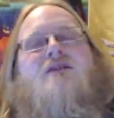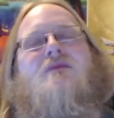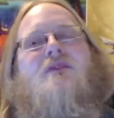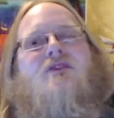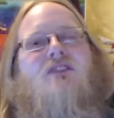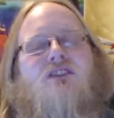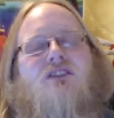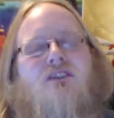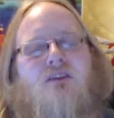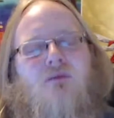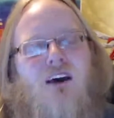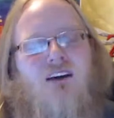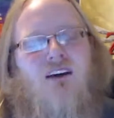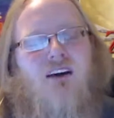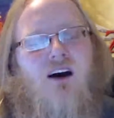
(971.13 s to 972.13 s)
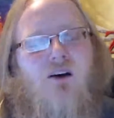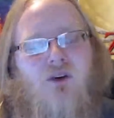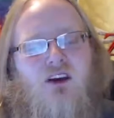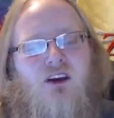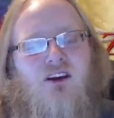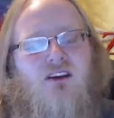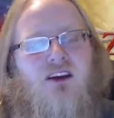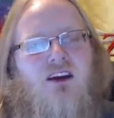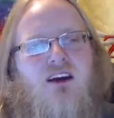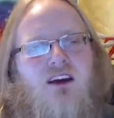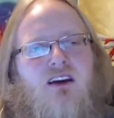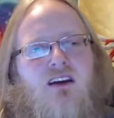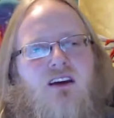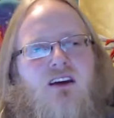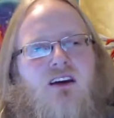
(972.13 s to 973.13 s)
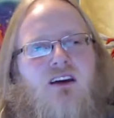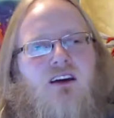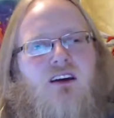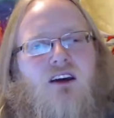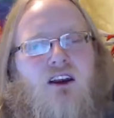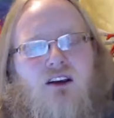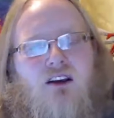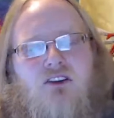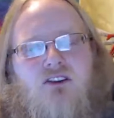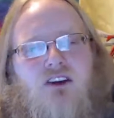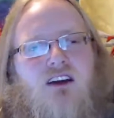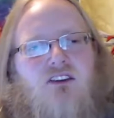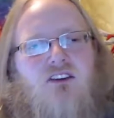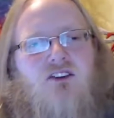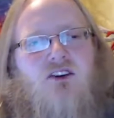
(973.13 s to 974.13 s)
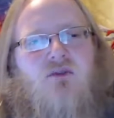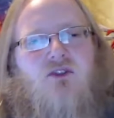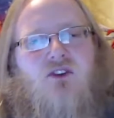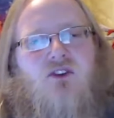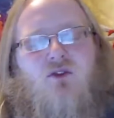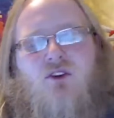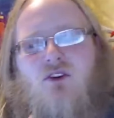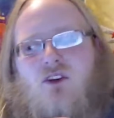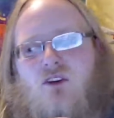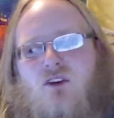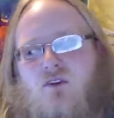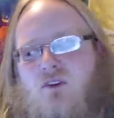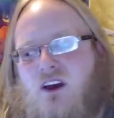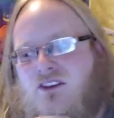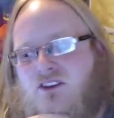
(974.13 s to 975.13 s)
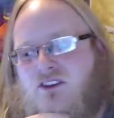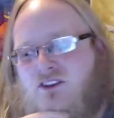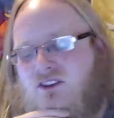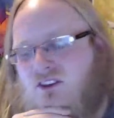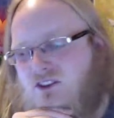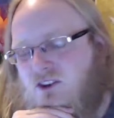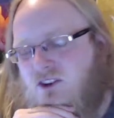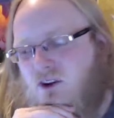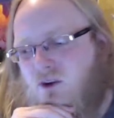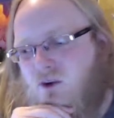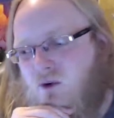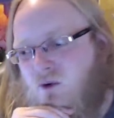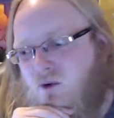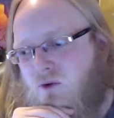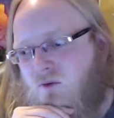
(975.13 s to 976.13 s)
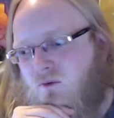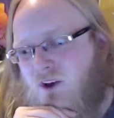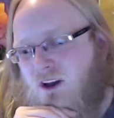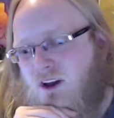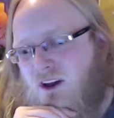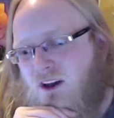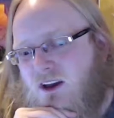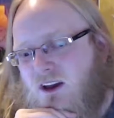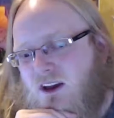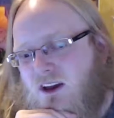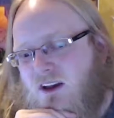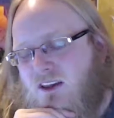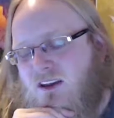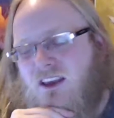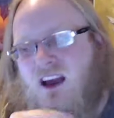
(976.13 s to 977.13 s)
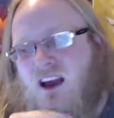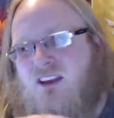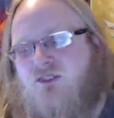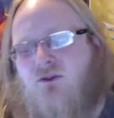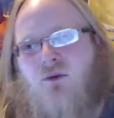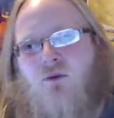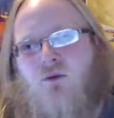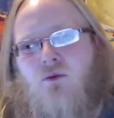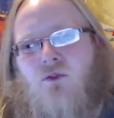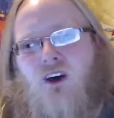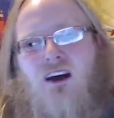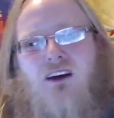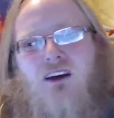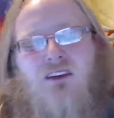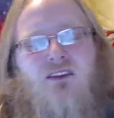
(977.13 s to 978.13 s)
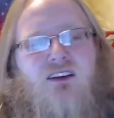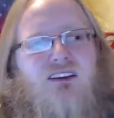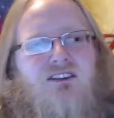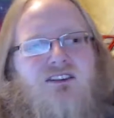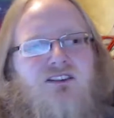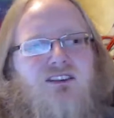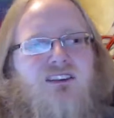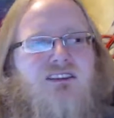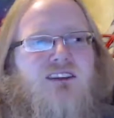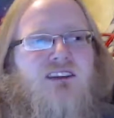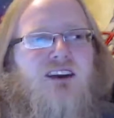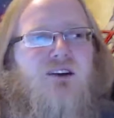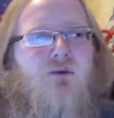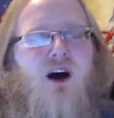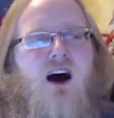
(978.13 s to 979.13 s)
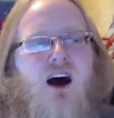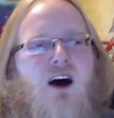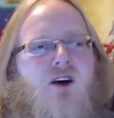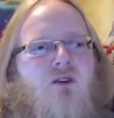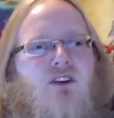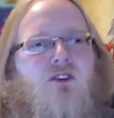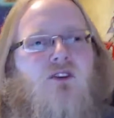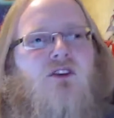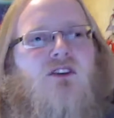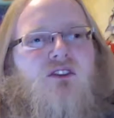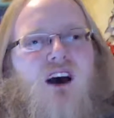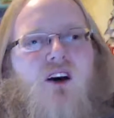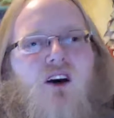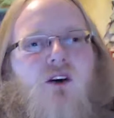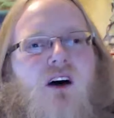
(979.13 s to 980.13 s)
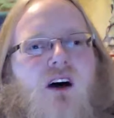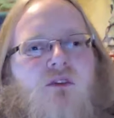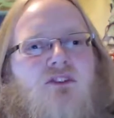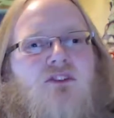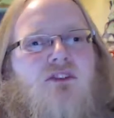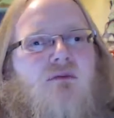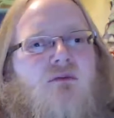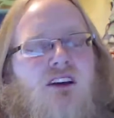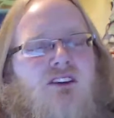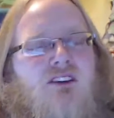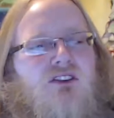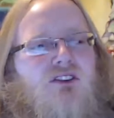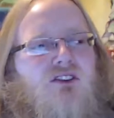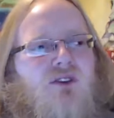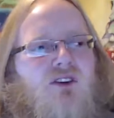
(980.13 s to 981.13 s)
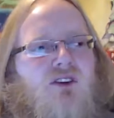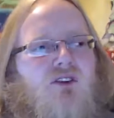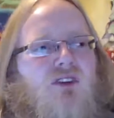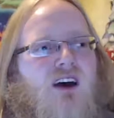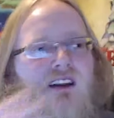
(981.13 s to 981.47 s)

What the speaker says: she doesn't demand how he did it. He doesn't answer, but the look on her face is just so... like, that is just, like, wow. Like, you can tell how much it means to her that